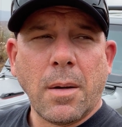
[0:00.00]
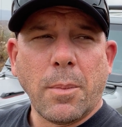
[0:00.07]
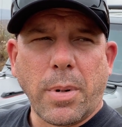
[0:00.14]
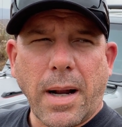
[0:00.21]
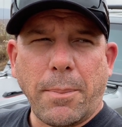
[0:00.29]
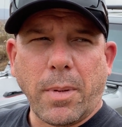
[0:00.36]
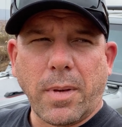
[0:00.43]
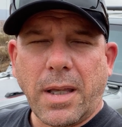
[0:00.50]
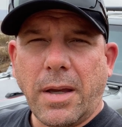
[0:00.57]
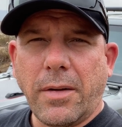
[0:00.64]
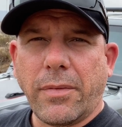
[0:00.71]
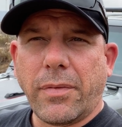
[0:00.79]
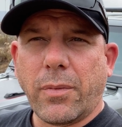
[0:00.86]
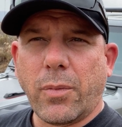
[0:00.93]
But I
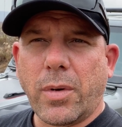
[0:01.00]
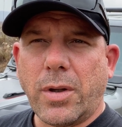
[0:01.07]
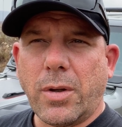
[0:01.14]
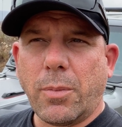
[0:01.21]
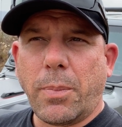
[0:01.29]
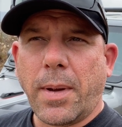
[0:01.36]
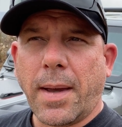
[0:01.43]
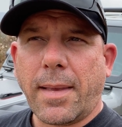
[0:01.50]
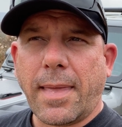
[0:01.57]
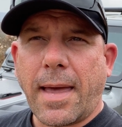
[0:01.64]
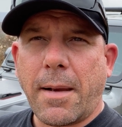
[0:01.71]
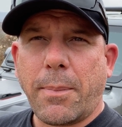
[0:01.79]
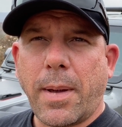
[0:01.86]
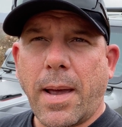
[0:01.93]
believe when you pick
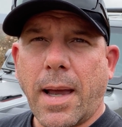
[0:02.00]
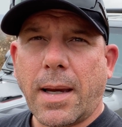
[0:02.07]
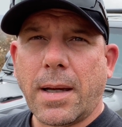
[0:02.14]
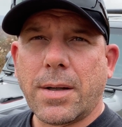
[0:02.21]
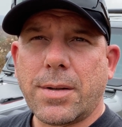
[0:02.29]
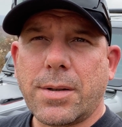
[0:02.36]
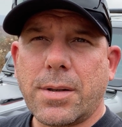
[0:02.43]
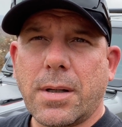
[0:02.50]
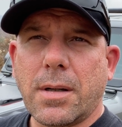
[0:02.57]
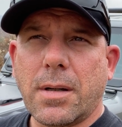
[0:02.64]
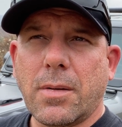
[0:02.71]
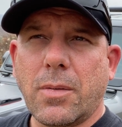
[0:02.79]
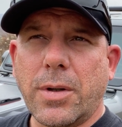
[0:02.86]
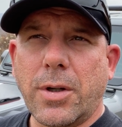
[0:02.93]
that package,
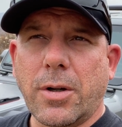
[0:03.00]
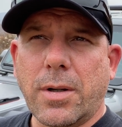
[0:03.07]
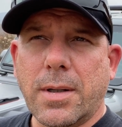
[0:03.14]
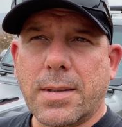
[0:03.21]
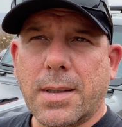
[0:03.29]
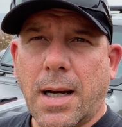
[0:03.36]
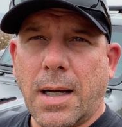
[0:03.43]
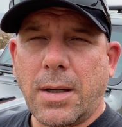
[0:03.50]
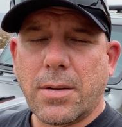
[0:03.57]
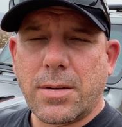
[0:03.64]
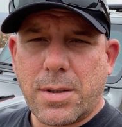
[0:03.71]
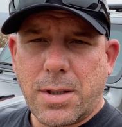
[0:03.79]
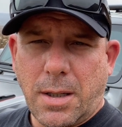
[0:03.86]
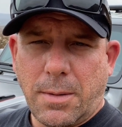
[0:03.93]
when you're designing
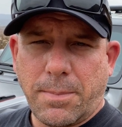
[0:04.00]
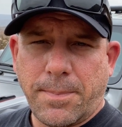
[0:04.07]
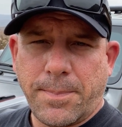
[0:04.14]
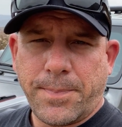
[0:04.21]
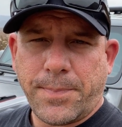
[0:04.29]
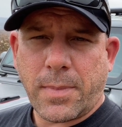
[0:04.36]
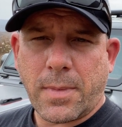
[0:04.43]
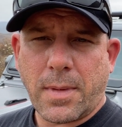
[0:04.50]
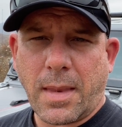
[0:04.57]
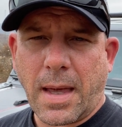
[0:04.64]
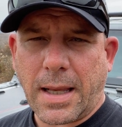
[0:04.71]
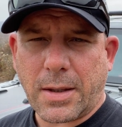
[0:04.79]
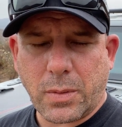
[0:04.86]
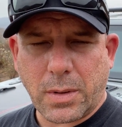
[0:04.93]
your Jeep,
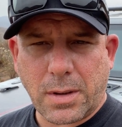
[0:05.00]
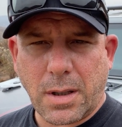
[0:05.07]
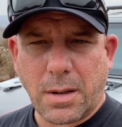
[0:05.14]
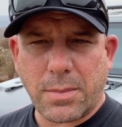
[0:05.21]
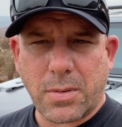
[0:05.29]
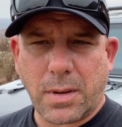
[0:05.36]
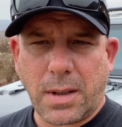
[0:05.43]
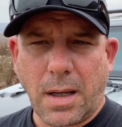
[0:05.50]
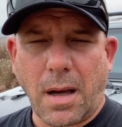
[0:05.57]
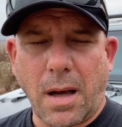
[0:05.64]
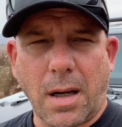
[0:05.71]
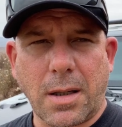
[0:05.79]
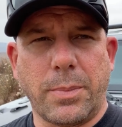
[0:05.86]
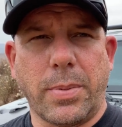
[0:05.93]
that's what comes with the
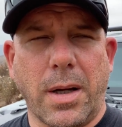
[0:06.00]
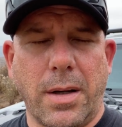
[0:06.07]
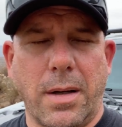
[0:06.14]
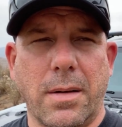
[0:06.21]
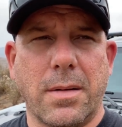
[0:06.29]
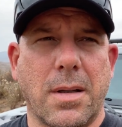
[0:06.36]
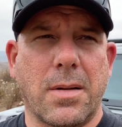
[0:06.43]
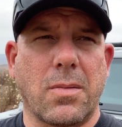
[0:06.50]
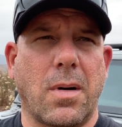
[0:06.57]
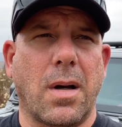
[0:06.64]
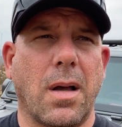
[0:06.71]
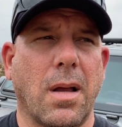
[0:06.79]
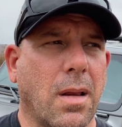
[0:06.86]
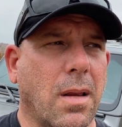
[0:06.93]
aux buttons as
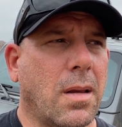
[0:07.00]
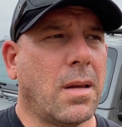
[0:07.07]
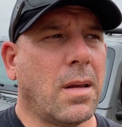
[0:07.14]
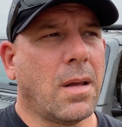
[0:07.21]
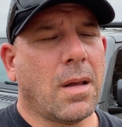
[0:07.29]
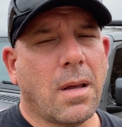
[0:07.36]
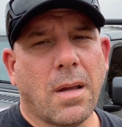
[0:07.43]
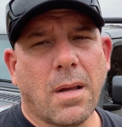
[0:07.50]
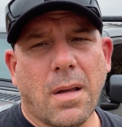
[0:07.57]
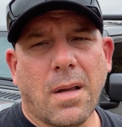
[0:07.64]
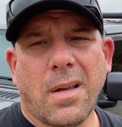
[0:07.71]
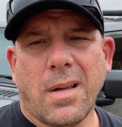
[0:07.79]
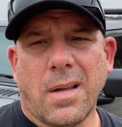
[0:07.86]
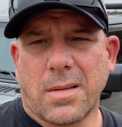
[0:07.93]
well.
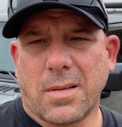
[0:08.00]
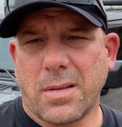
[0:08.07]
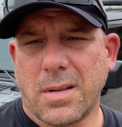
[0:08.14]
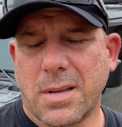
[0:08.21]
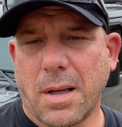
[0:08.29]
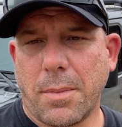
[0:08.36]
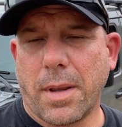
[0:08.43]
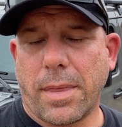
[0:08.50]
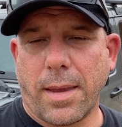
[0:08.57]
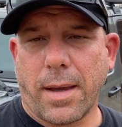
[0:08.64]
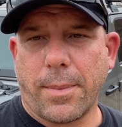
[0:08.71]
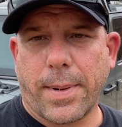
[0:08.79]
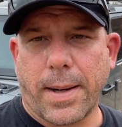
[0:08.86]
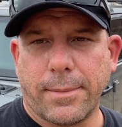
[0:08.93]
So just something to
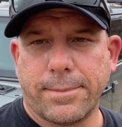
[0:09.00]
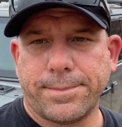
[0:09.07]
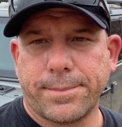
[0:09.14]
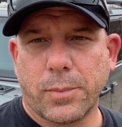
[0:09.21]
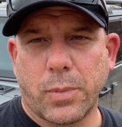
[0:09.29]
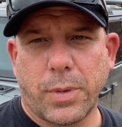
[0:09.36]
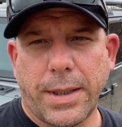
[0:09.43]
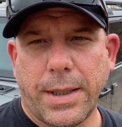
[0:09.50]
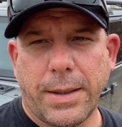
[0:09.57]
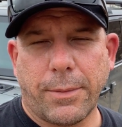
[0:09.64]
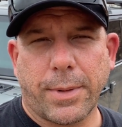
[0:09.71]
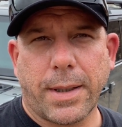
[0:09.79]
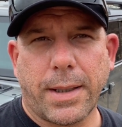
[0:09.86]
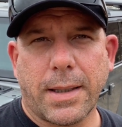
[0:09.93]
think about. We
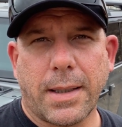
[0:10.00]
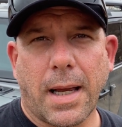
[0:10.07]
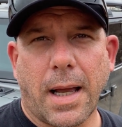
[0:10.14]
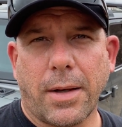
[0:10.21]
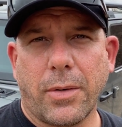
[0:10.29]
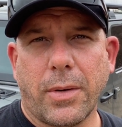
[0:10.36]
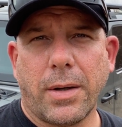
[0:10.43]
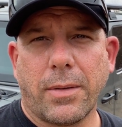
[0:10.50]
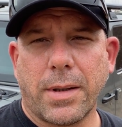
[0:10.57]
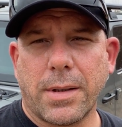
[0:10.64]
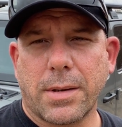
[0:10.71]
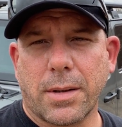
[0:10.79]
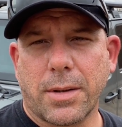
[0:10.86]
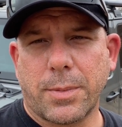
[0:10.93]
really did not do any
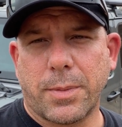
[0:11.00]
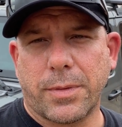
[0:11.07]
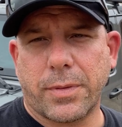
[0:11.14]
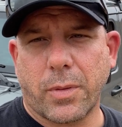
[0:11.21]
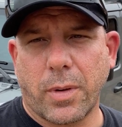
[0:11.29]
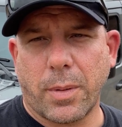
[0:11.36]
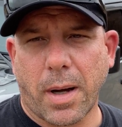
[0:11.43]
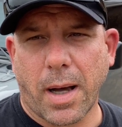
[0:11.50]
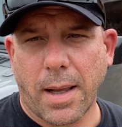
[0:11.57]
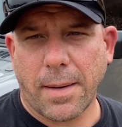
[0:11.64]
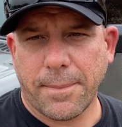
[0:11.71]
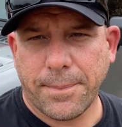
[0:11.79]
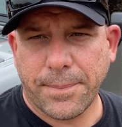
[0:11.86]
research before we bought,